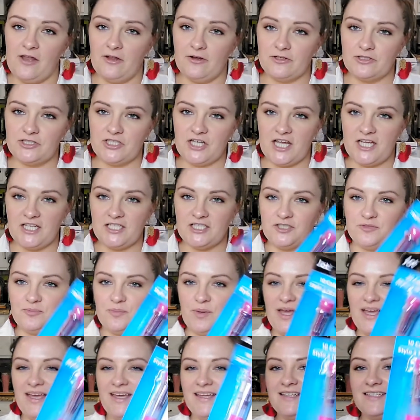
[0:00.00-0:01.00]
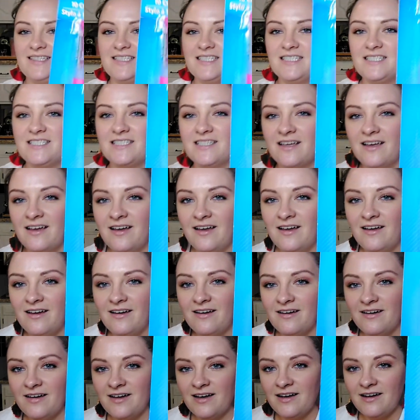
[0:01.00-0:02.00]
color change pins.
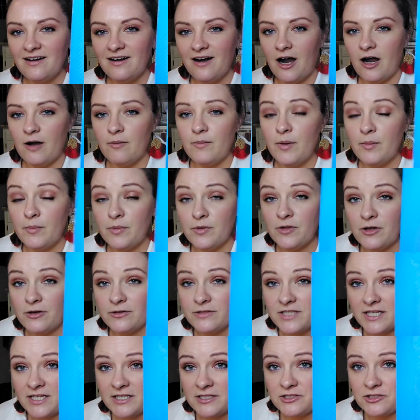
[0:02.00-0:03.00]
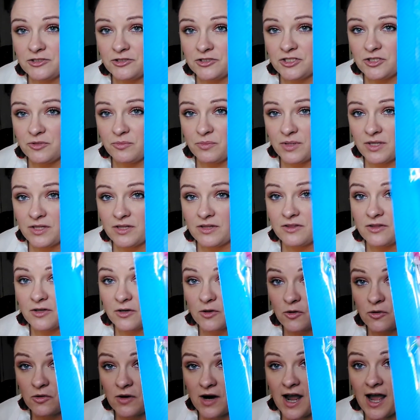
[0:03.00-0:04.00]
I remember those things used to be the
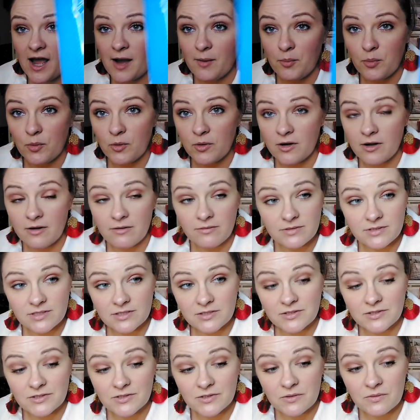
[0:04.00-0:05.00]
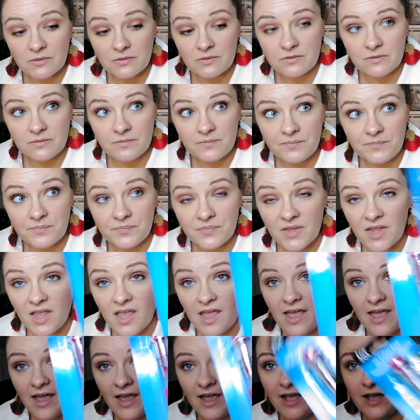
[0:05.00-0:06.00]
crap when I was in school.
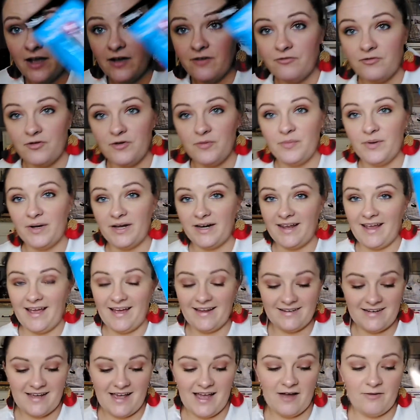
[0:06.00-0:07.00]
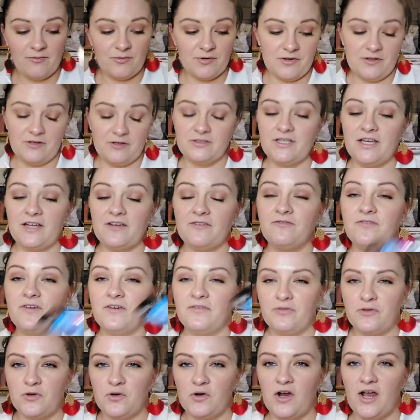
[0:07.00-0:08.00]
Everybody had to have one of those, like
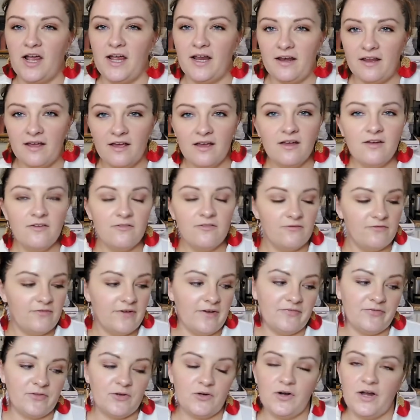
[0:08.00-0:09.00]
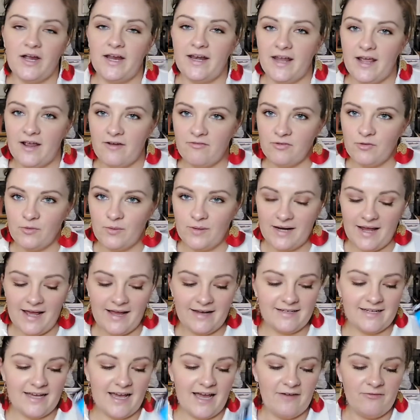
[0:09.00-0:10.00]
fifth grade. Fifth grade, everyone
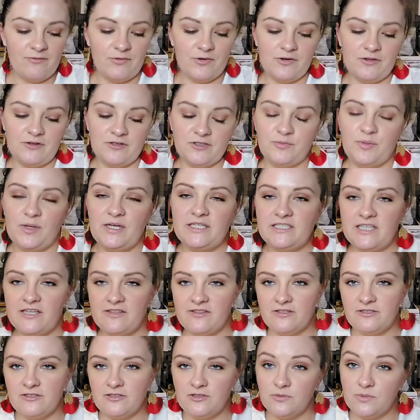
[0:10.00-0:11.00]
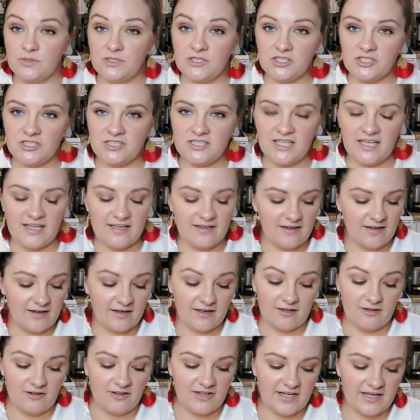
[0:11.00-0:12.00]
had to have one of those pins, and then you would just sit
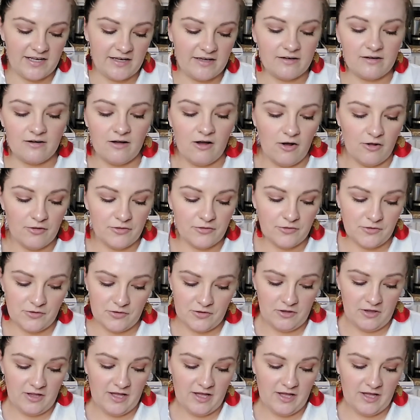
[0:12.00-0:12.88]
and click it all through